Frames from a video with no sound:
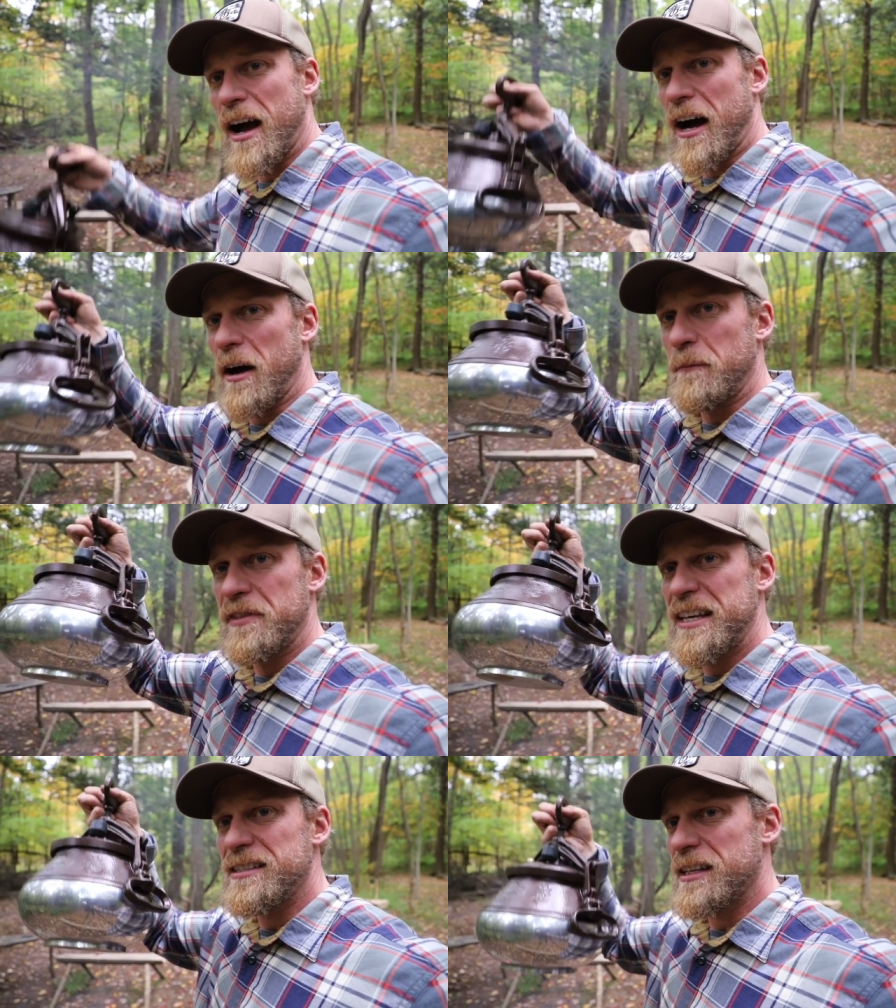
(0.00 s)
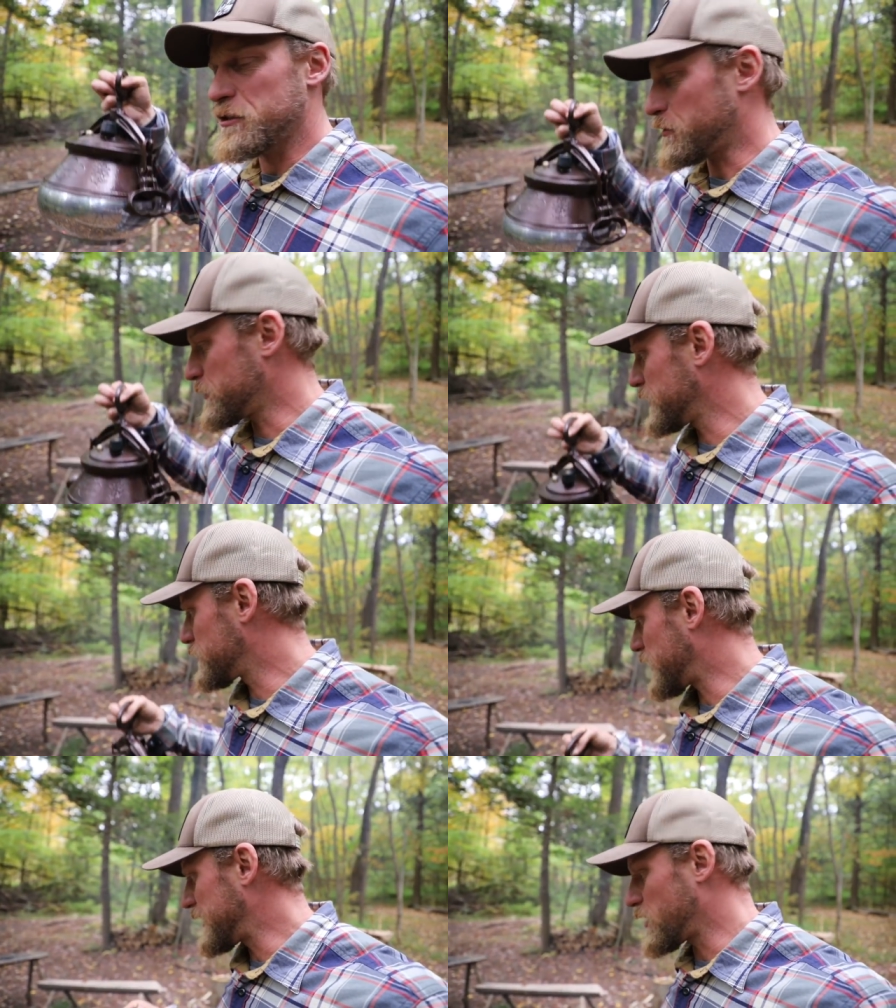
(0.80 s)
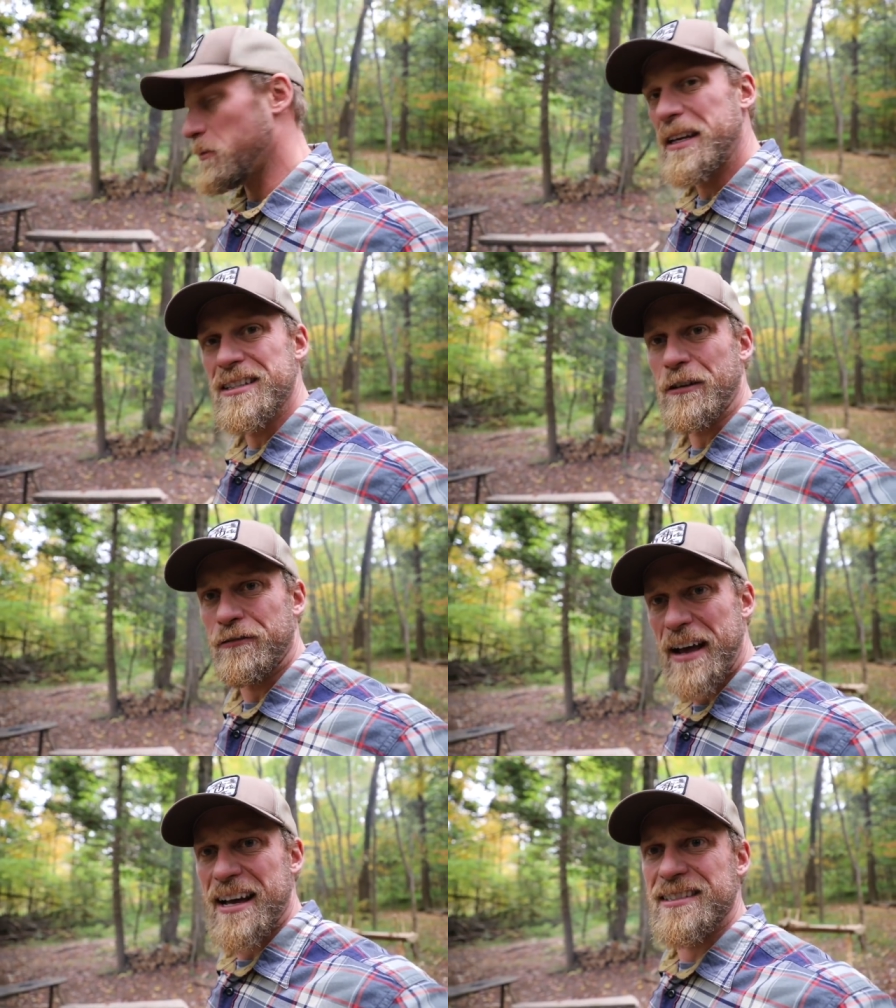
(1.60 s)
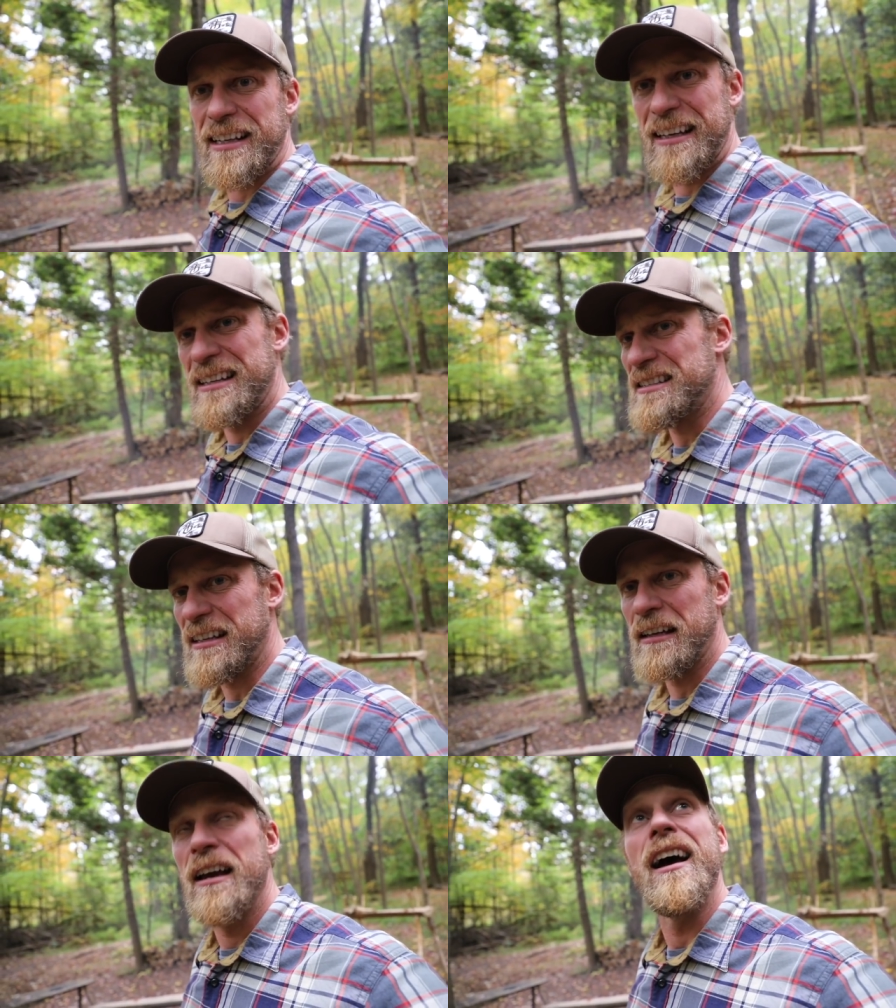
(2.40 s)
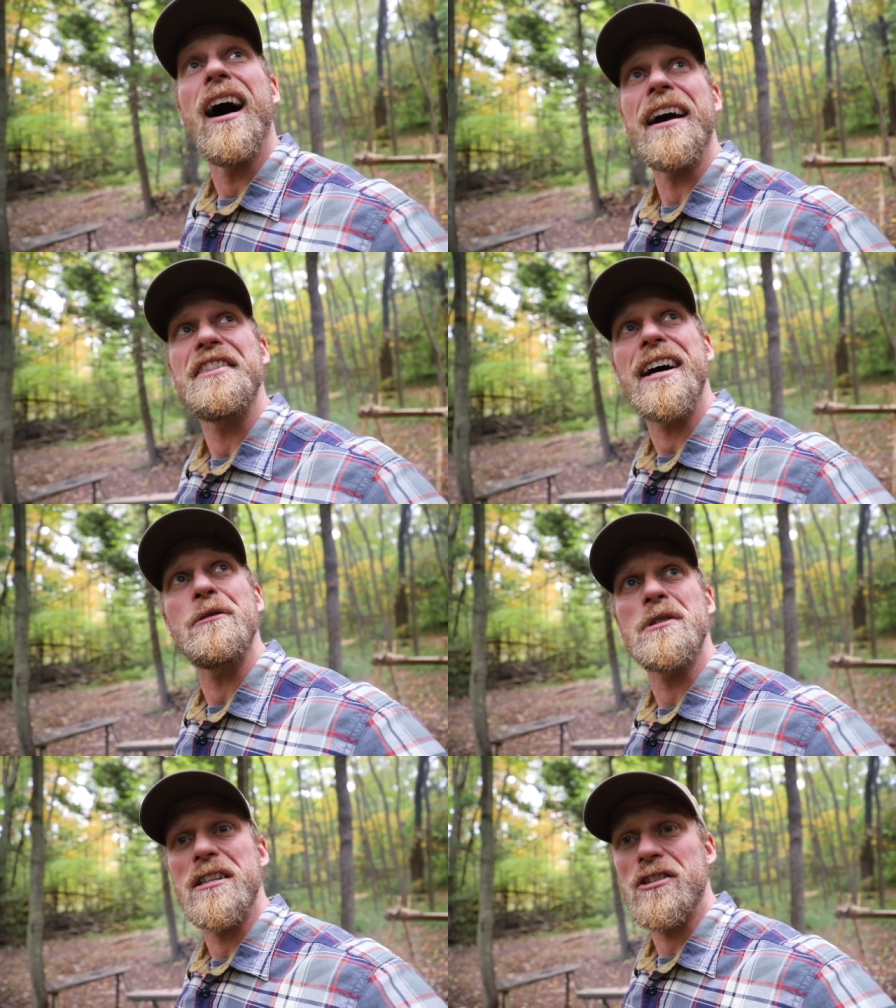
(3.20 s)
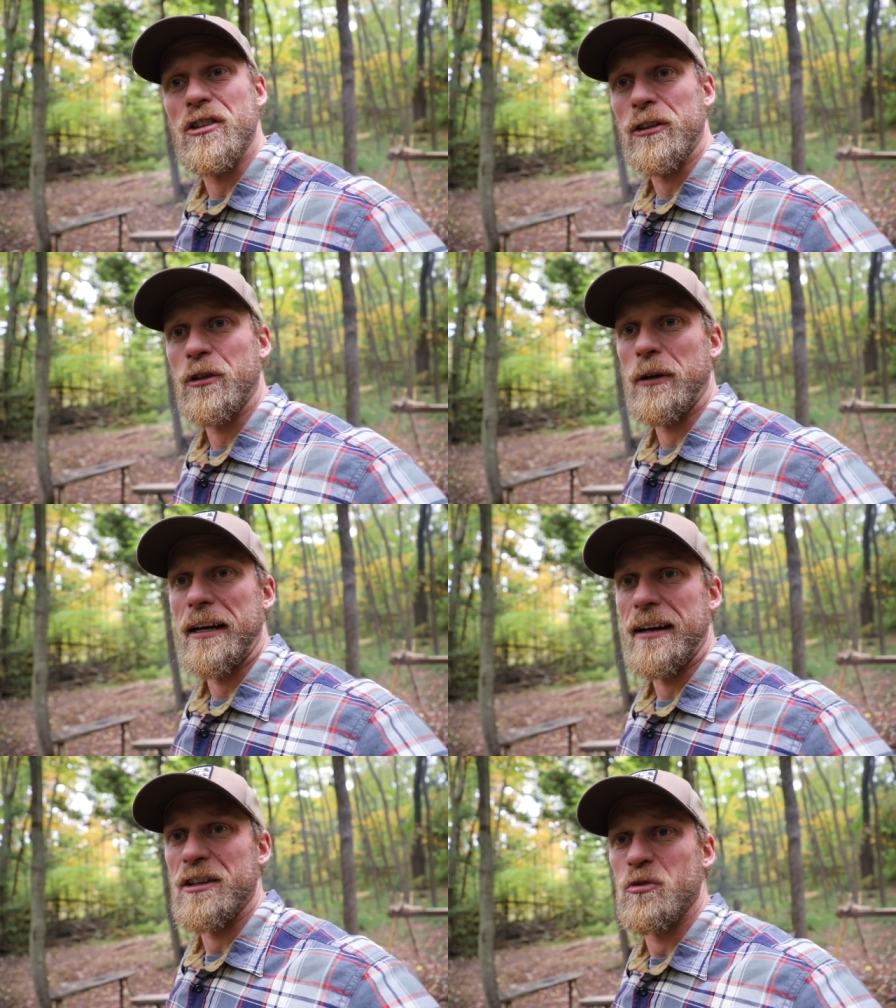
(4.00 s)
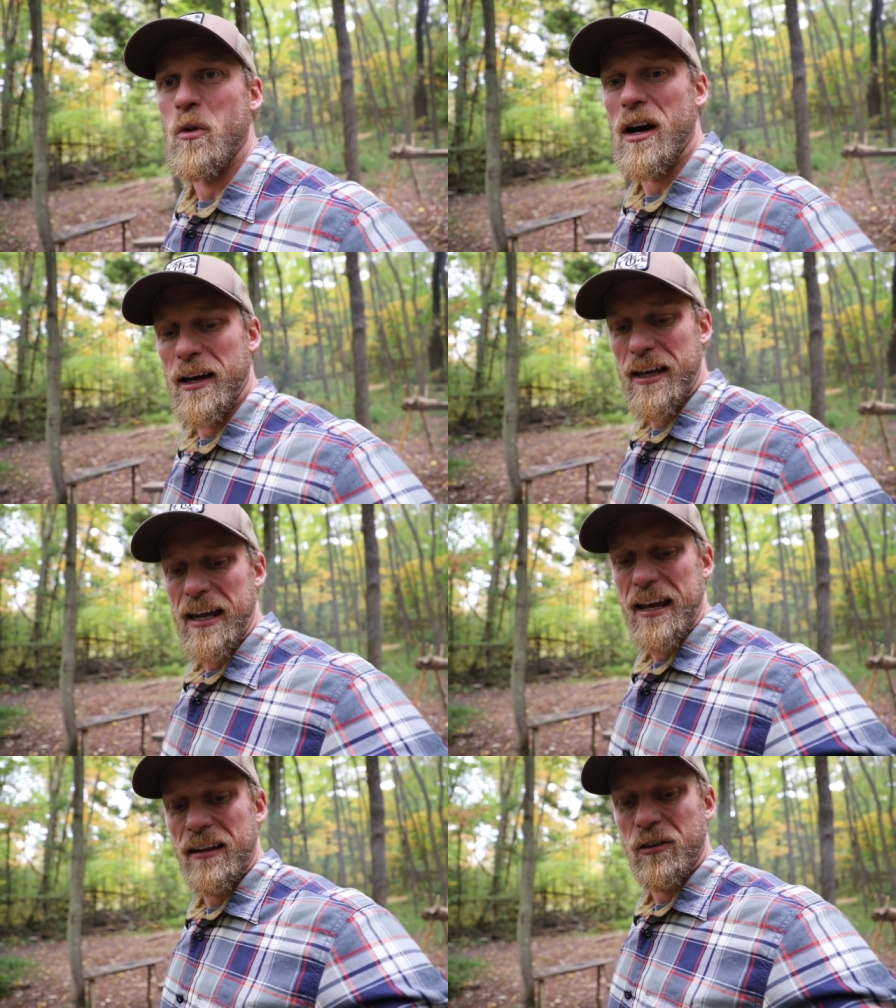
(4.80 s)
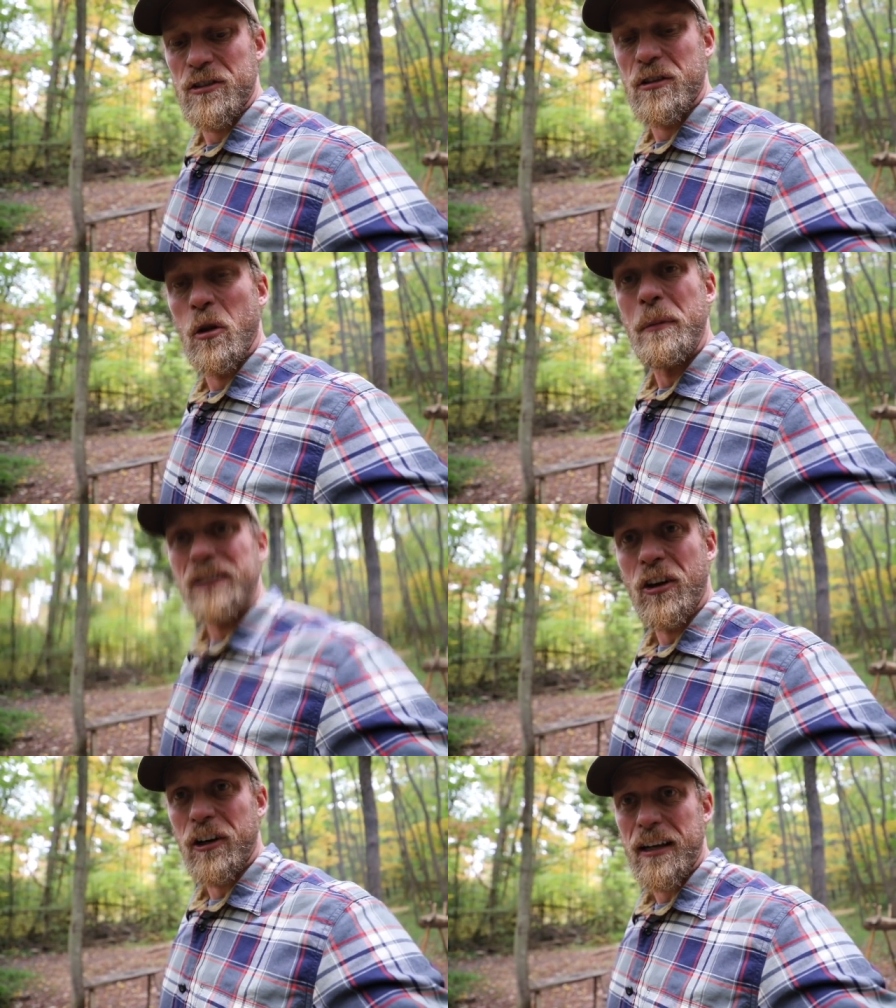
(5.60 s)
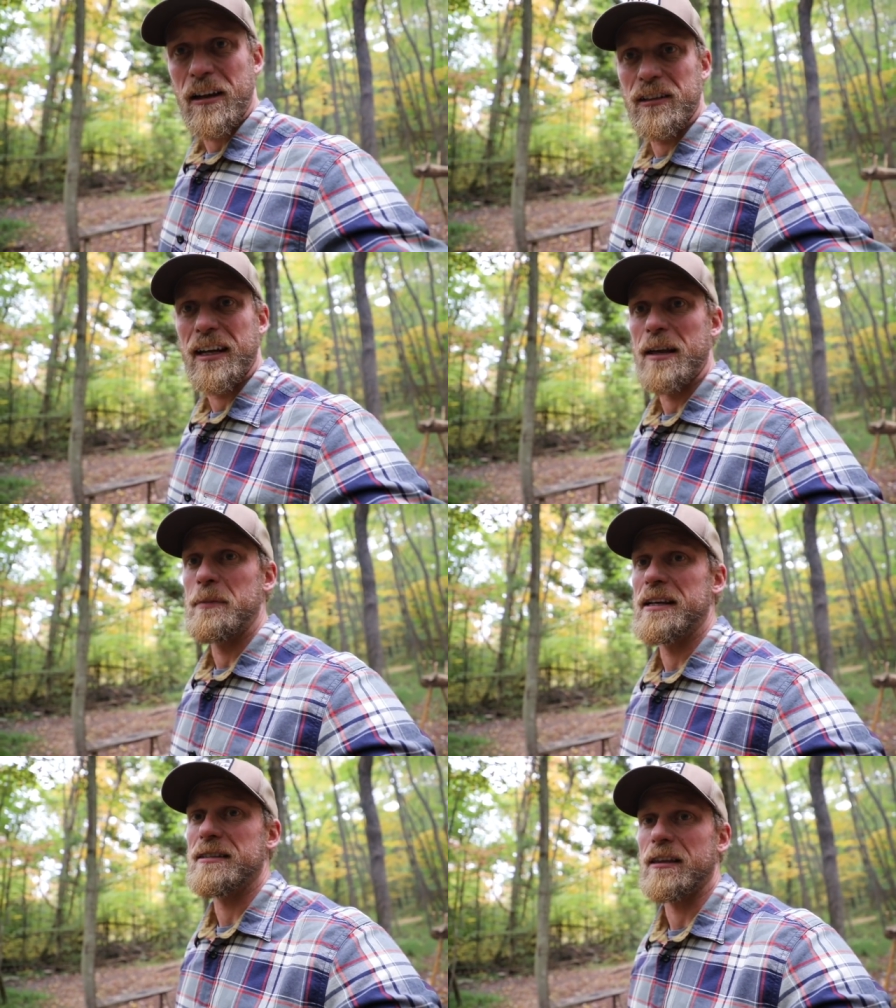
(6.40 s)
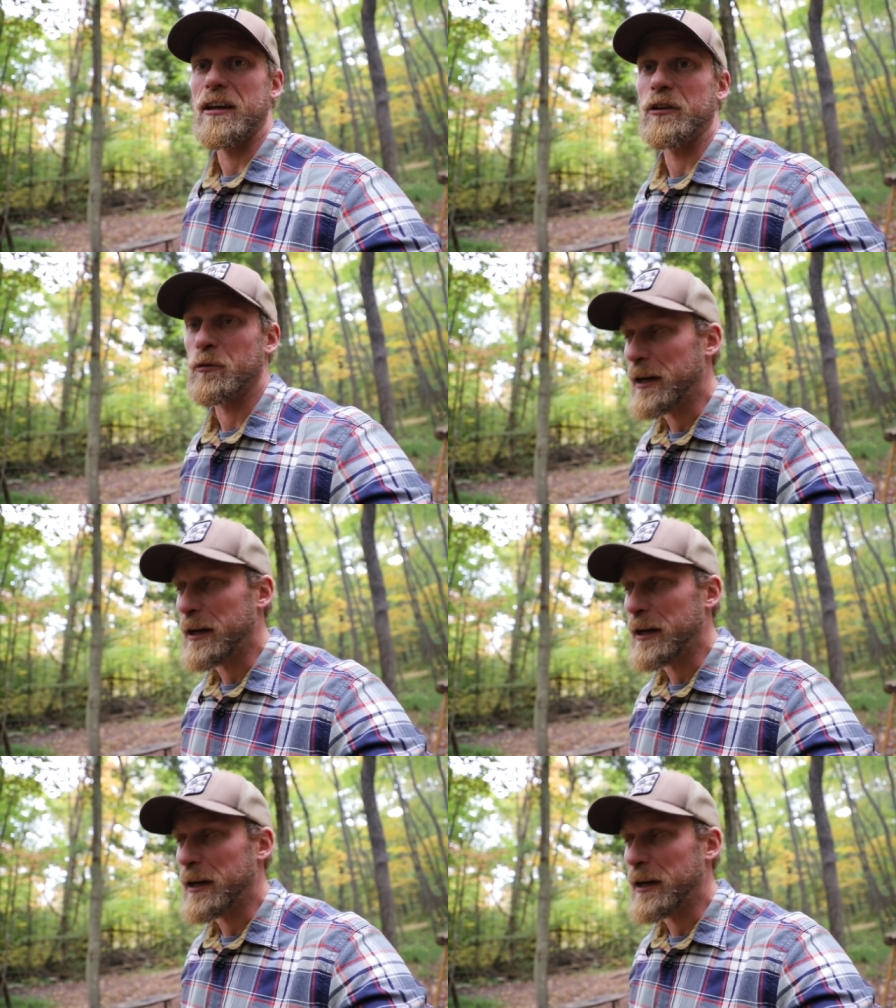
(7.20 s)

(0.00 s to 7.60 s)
Um, these things are really great though because they're fast, easy. I thought it was gonna start to rain. That's why it looks a little bit dark out today because I thought the